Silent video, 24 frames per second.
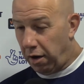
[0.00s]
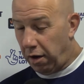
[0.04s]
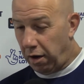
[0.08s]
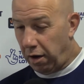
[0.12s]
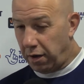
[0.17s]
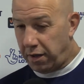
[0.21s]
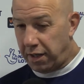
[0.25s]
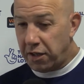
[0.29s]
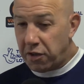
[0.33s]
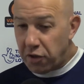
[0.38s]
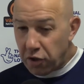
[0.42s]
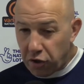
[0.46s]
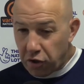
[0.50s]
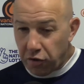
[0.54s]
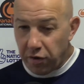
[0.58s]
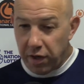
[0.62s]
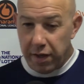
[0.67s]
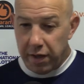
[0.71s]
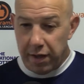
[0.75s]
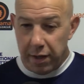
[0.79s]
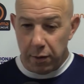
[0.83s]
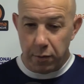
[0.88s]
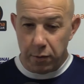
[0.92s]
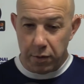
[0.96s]

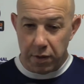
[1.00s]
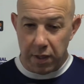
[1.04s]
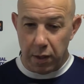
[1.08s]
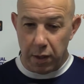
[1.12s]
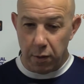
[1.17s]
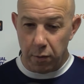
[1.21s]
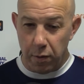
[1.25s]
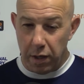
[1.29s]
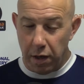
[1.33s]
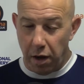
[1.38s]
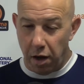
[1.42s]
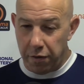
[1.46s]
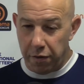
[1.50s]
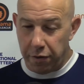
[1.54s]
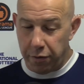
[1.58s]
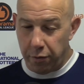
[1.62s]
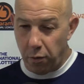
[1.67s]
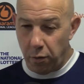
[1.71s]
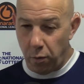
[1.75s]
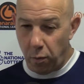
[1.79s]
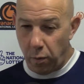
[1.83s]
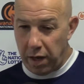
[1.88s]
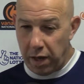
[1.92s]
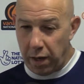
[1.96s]
disagree that it was 0-0. I
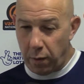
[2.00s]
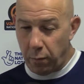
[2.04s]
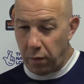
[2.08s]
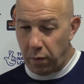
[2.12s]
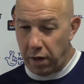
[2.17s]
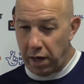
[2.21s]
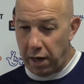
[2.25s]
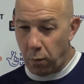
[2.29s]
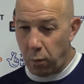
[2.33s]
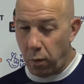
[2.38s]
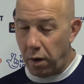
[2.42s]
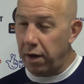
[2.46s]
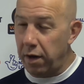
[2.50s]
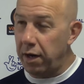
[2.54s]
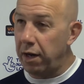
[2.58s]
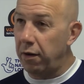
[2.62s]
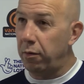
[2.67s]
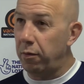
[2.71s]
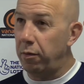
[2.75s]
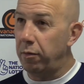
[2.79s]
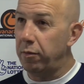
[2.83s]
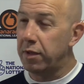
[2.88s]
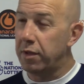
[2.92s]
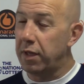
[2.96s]
thought we had
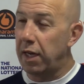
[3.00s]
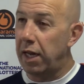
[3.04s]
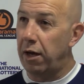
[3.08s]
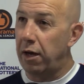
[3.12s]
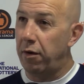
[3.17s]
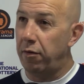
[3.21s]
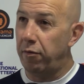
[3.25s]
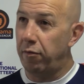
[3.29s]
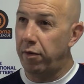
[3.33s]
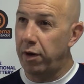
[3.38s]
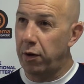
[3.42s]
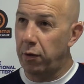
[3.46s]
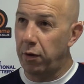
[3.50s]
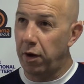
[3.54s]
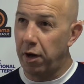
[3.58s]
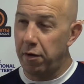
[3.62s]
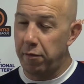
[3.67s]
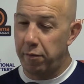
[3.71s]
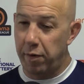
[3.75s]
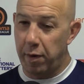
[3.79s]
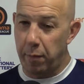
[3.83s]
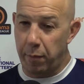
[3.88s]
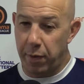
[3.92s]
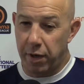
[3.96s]
1-0 Slough written all
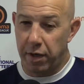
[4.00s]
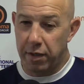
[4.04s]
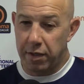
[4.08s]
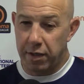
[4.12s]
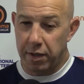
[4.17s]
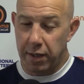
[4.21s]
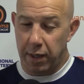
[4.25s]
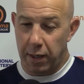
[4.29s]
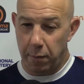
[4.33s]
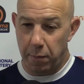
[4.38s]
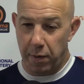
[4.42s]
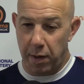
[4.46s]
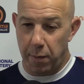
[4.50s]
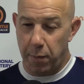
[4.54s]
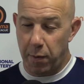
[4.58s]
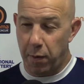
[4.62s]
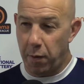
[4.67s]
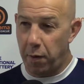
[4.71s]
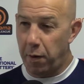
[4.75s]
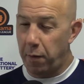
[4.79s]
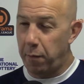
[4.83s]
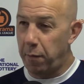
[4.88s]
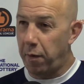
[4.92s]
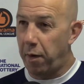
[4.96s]
over it. Personally, maybe
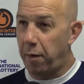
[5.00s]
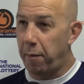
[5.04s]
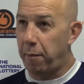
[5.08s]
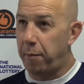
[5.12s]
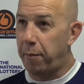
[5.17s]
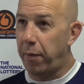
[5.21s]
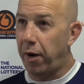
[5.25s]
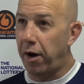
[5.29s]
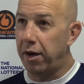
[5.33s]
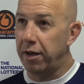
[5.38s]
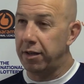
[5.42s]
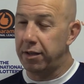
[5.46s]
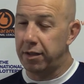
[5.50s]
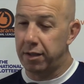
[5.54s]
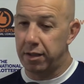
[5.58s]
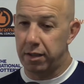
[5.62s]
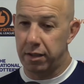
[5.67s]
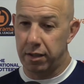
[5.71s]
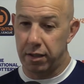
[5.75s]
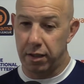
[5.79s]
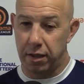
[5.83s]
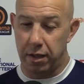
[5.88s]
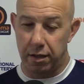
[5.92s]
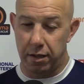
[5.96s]
I'm
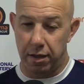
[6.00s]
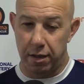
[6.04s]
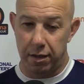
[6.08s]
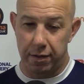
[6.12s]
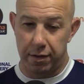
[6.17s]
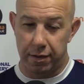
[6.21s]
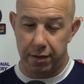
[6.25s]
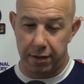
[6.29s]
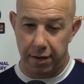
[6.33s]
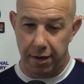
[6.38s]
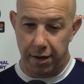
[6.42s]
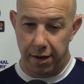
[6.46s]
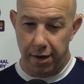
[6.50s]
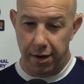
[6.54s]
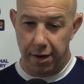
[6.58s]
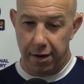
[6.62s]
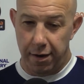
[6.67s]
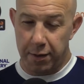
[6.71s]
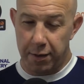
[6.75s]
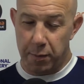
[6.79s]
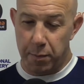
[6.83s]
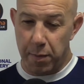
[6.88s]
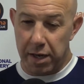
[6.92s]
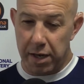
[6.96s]
biased as
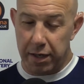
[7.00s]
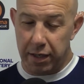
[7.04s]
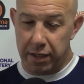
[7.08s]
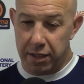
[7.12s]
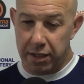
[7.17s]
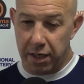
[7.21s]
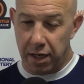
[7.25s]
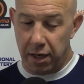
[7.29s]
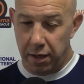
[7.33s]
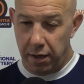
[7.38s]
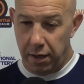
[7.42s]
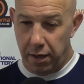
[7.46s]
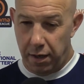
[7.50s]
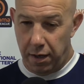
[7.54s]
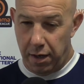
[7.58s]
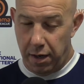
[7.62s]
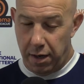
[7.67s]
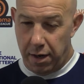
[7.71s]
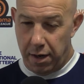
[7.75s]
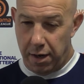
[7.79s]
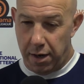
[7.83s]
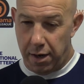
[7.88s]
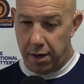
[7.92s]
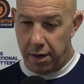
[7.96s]
manager.
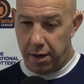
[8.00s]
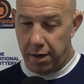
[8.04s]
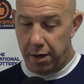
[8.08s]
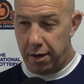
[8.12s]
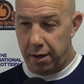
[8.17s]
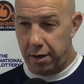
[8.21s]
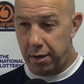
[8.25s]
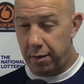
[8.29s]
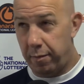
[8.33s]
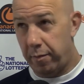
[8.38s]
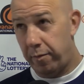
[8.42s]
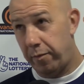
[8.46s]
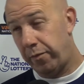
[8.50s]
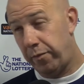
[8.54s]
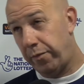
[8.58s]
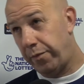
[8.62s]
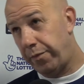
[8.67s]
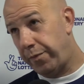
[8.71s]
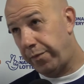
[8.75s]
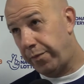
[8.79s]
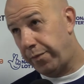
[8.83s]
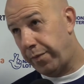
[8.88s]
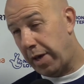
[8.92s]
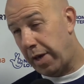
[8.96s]

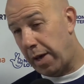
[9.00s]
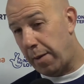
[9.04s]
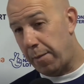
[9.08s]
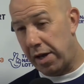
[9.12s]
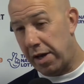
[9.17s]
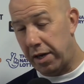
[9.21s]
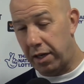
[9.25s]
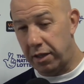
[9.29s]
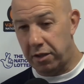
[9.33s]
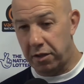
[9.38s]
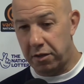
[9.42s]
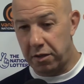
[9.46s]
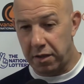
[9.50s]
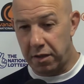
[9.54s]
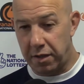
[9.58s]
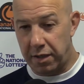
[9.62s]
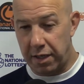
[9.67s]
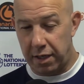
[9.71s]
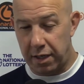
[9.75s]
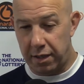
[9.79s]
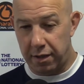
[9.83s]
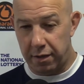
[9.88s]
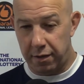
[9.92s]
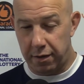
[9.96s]
Their manager just
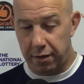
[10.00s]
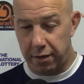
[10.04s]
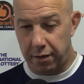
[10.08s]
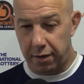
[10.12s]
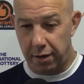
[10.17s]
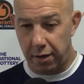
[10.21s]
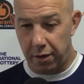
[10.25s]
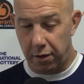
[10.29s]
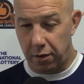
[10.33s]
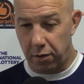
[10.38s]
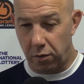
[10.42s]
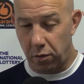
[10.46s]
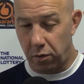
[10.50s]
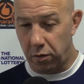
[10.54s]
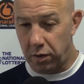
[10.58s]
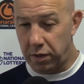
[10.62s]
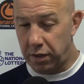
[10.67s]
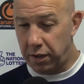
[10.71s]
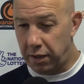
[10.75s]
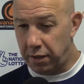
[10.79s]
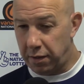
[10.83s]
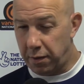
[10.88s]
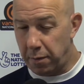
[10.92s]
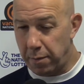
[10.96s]
said, or
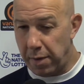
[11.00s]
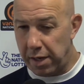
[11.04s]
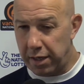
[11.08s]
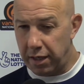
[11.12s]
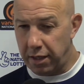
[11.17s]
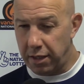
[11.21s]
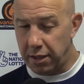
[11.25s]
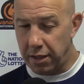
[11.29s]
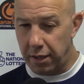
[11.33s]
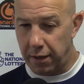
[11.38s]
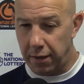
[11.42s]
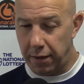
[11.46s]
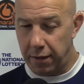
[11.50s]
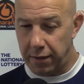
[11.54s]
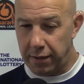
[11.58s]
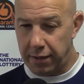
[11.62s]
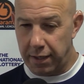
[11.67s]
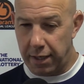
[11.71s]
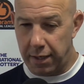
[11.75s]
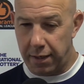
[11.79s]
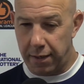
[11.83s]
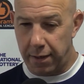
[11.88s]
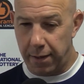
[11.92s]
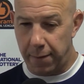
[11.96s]
assistant manager
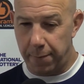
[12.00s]
said,